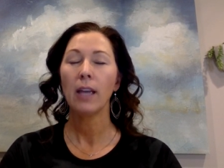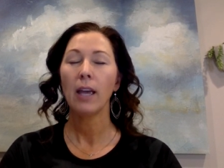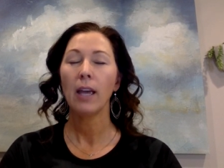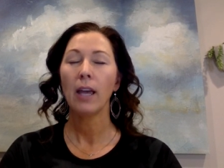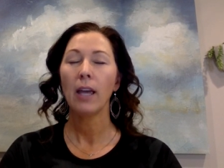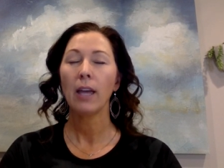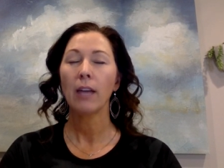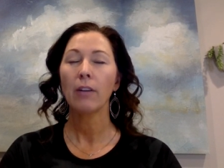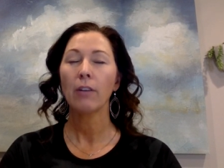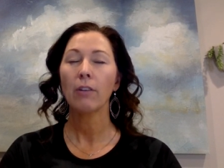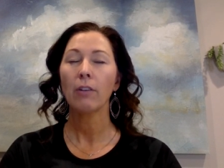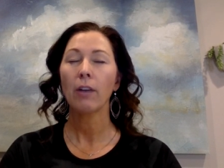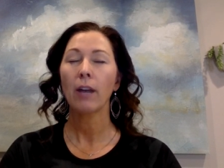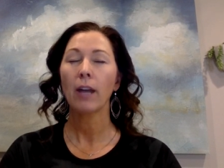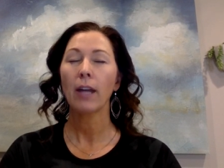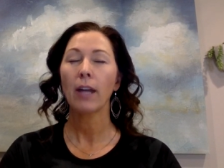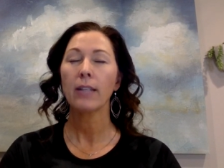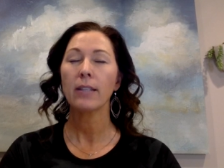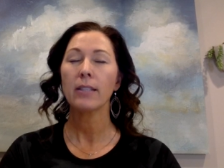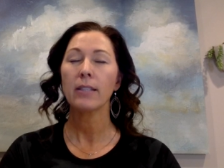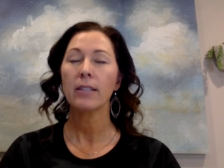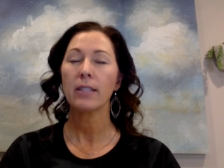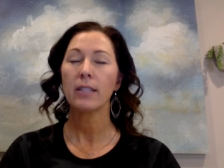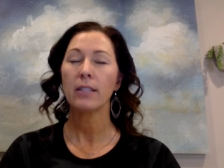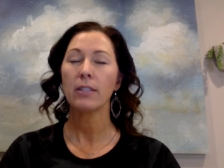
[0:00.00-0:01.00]
and
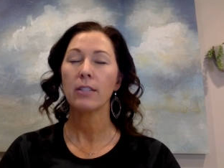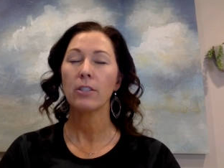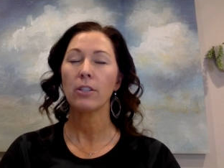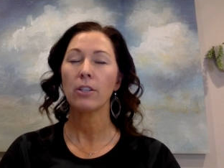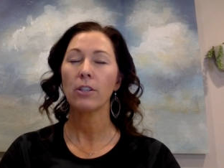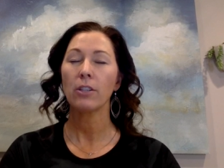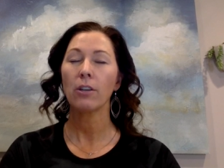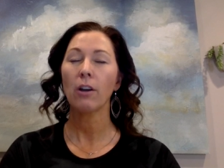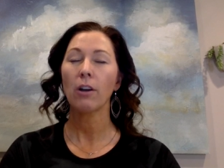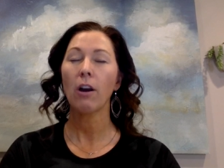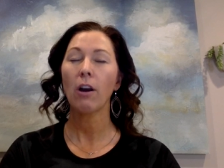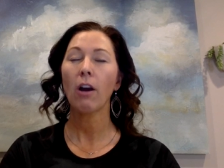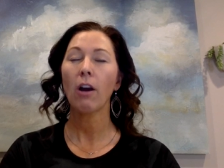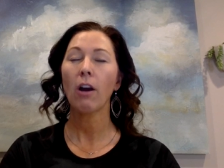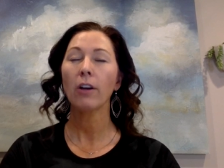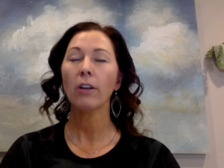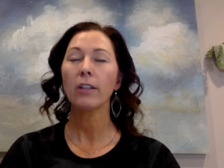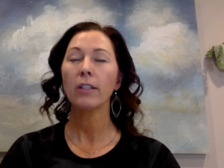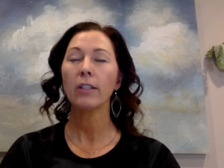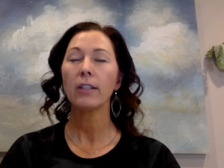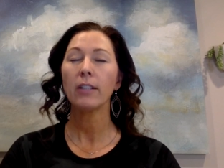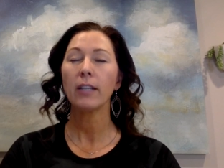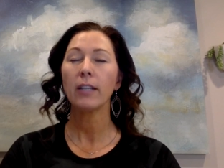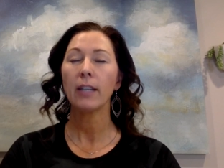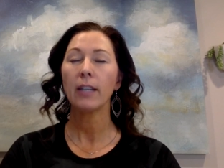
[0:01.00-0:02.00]
grace into your heart
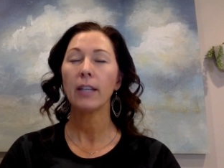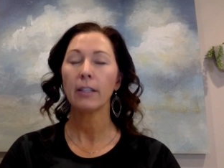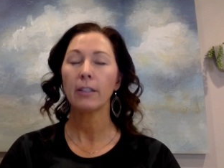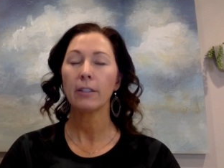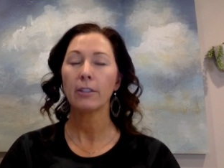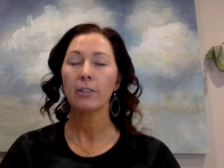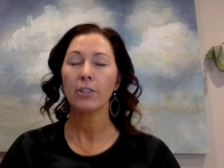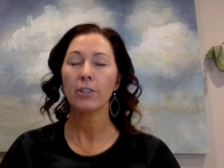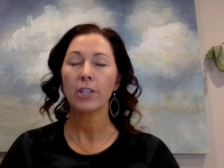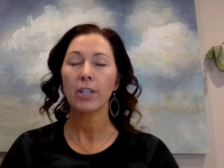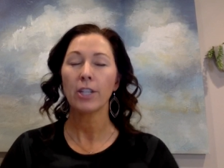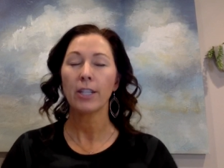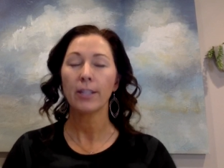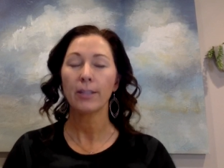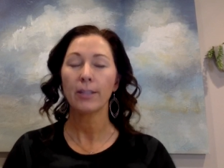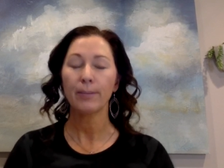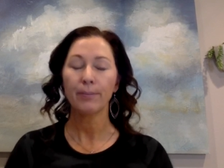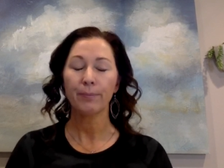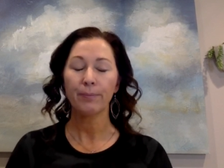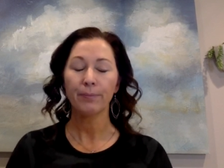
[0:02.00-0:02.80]
energy.